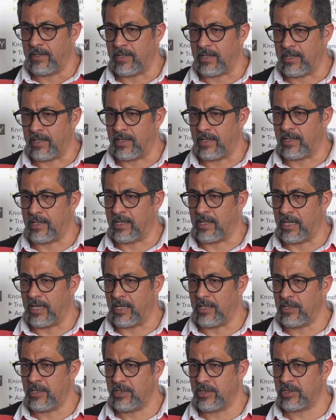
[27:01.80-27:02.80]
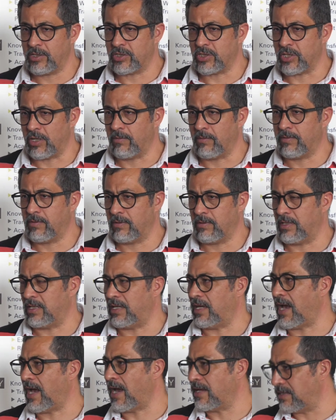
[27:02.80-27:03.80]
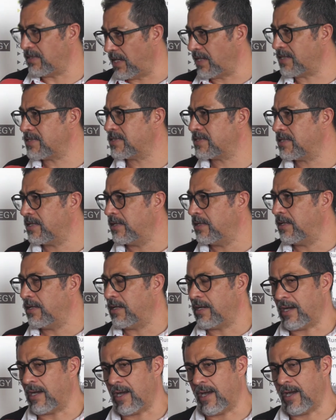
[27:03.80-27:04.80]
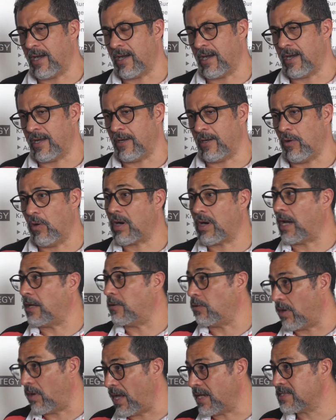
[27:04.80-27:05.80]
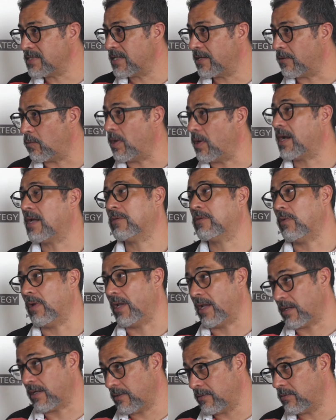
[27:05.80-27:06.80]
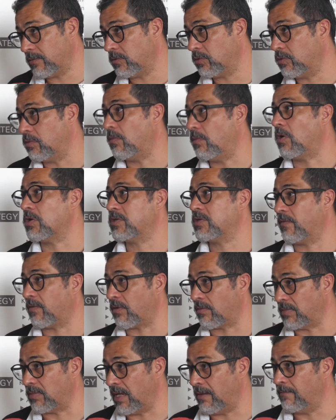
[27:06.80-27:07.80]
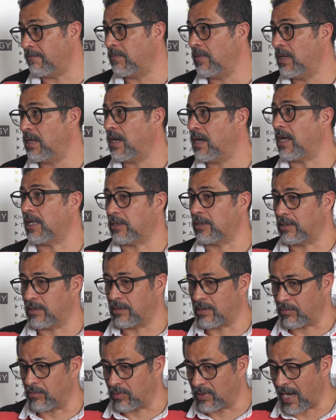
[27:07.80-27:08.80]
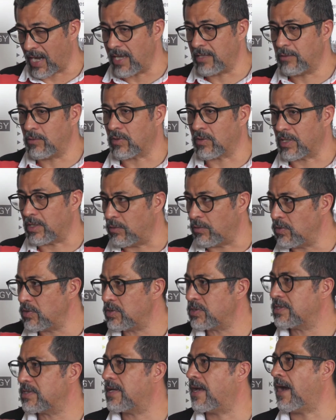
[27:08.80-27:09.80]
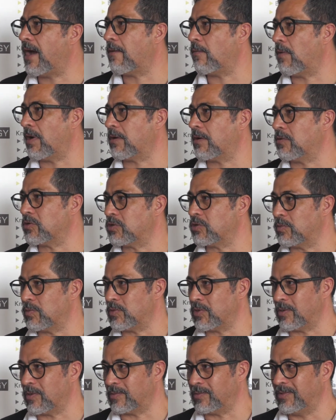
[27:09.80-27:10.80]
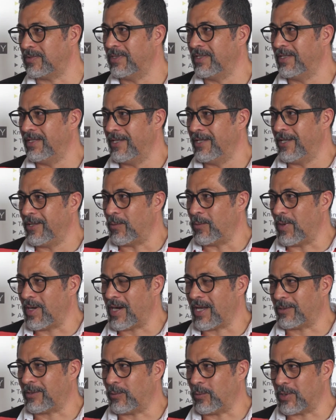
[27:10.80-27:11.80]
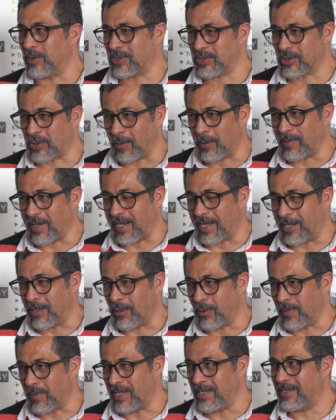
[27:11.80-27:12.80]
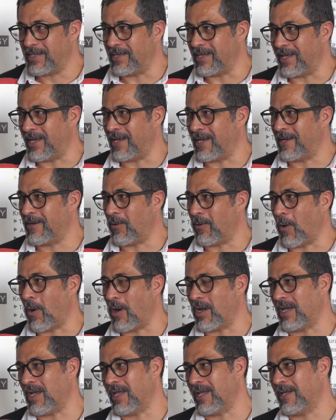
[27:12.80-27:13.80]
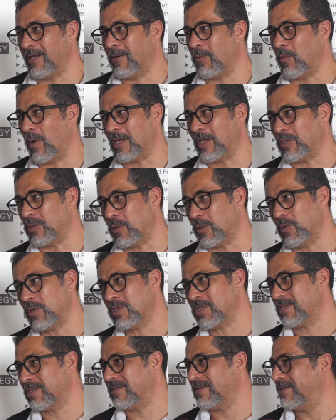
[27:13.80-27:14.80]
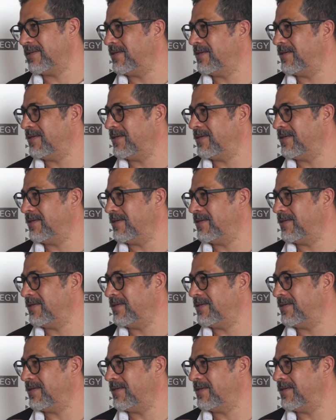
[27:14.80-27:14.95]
green job index, and local knowledge, we have to learn too much from them and to try to reduce our consumption. We have to stop a little bit the only one use.